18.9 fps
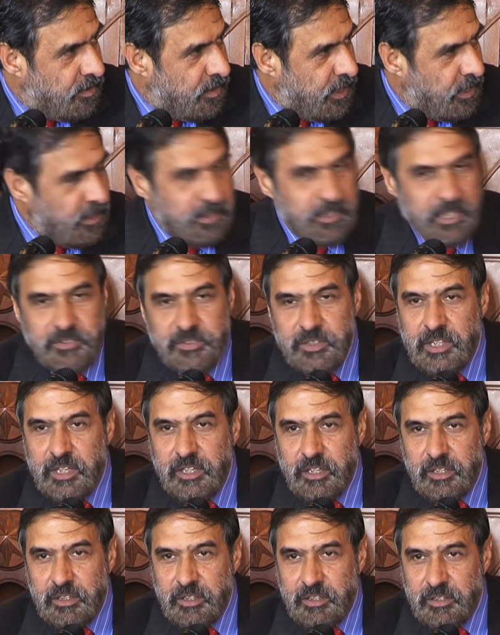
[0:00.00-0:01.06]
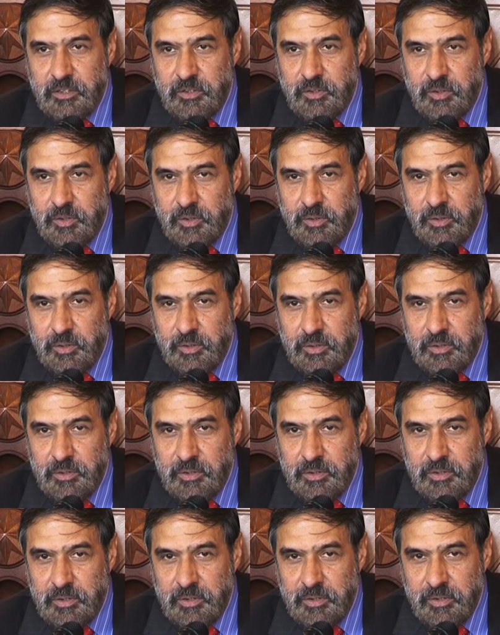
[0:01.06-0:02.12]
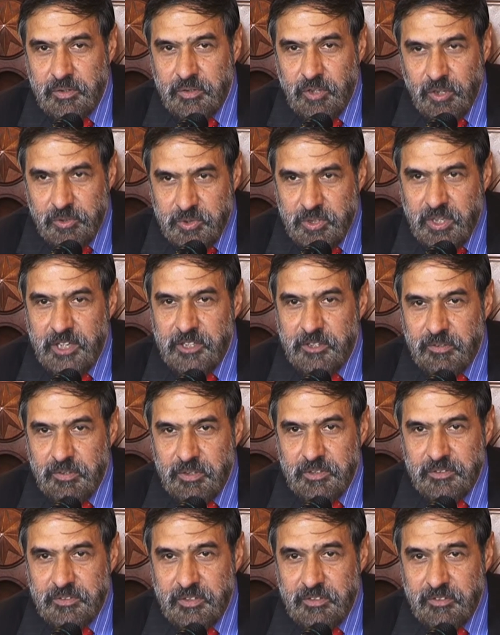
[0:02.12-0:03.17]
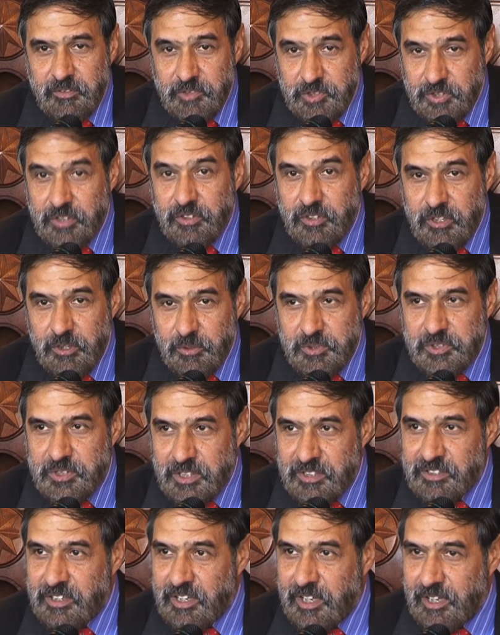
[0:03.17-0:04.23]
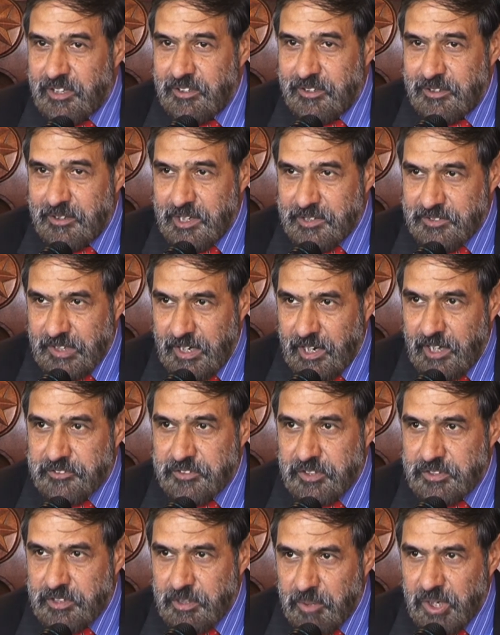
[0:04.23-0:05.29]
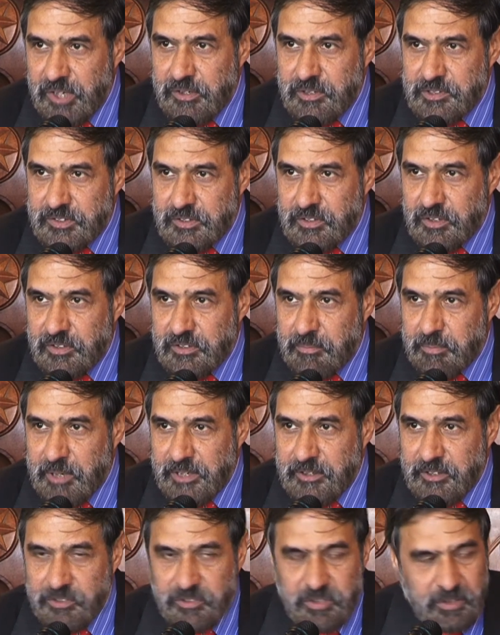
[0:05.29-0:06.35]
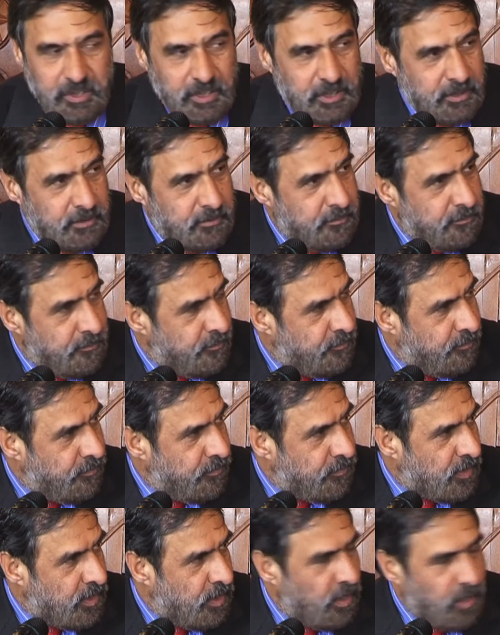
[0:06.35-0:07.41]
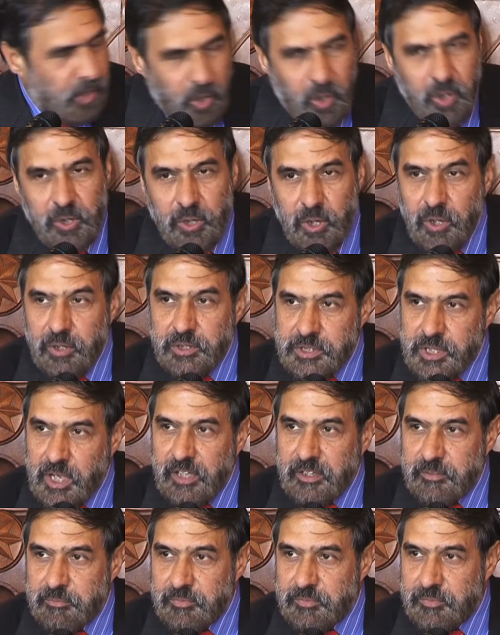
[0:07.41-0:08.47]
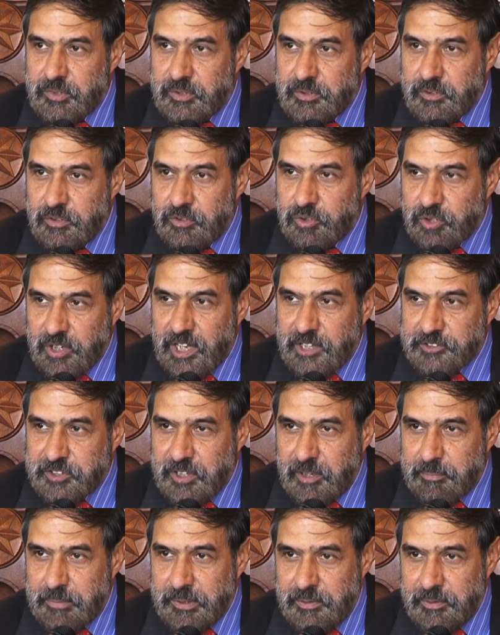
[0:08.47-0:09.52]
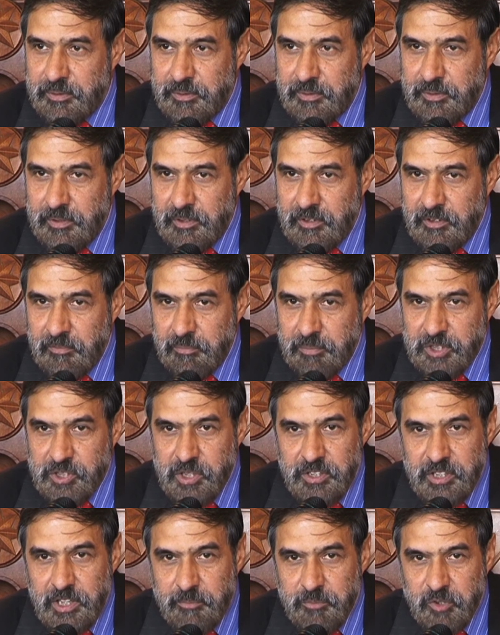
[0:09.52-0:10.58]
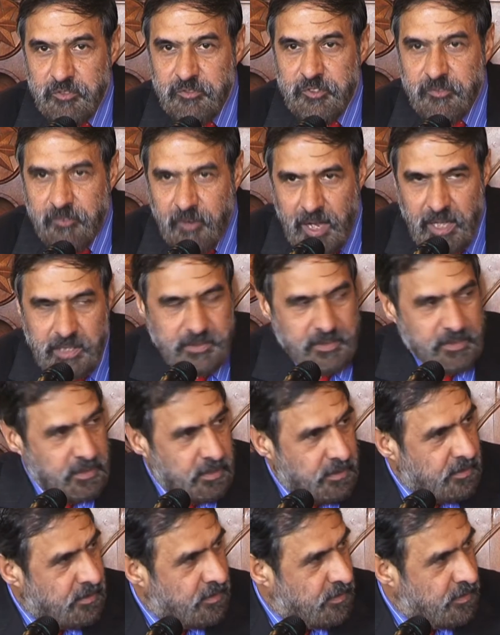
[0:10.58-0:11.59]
And it has taken those countries, which includes India as the largest democracy on the planet today, a long, long time to catch up. But India moved fast